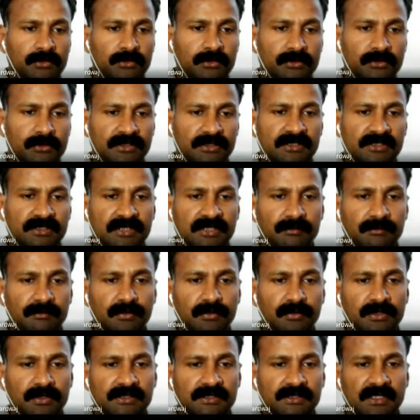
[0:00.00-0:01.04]
So these
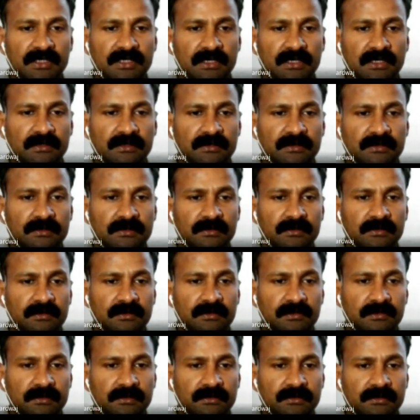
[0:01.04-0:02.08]
components are
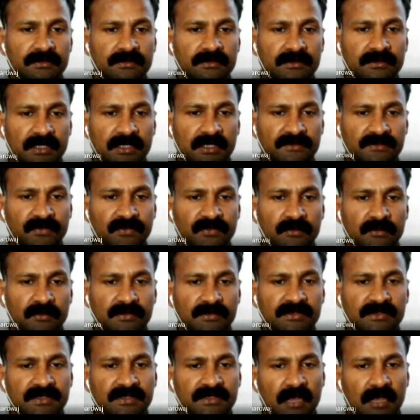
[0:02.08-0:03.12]

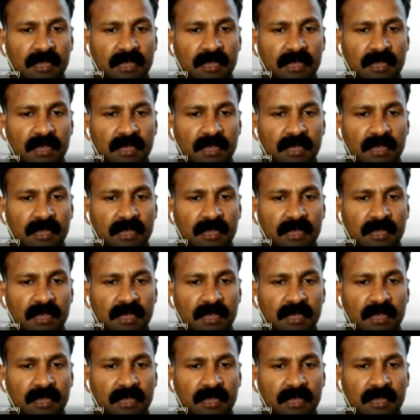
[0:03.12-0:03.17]
transformers,